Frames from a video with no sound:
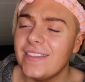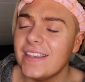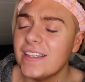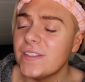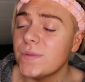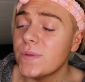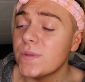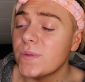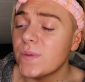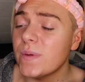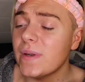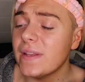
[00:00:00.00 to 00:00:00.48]

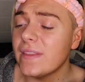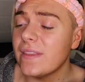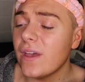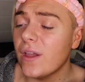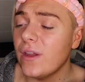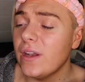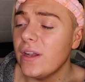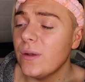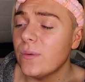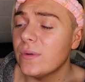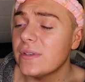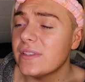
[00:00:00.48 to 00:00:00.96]
This was one of
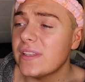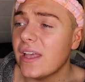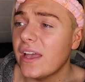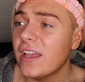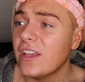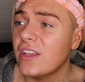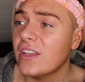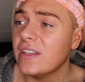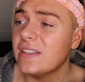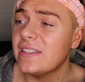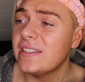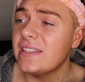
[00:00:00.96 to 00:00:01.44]
the only ones that
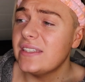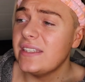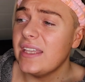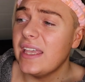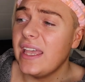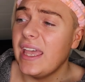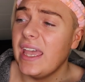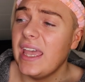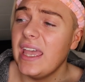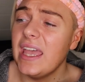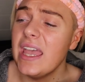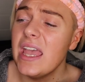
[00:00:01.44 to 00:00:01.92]
I could
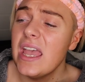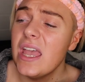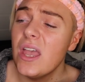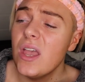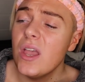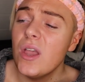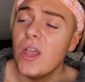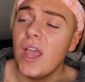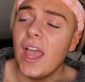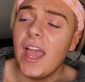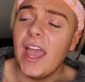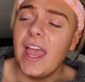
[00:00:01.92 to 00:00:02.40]
see,
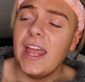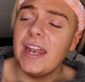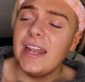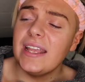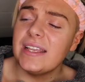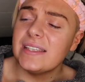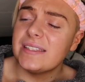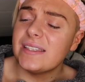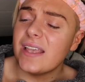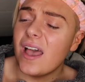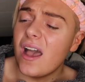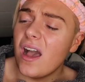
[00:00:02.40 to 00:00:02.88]
and
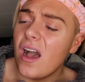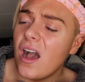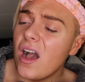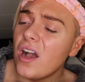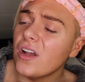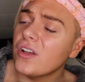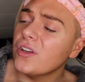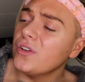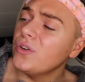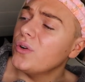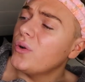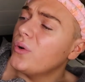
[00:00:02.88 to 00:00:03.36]
it's
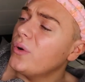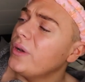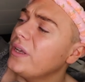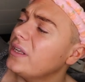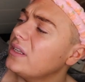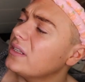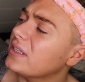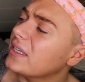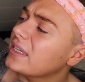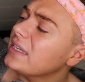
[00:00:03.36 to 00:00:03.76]
argan oil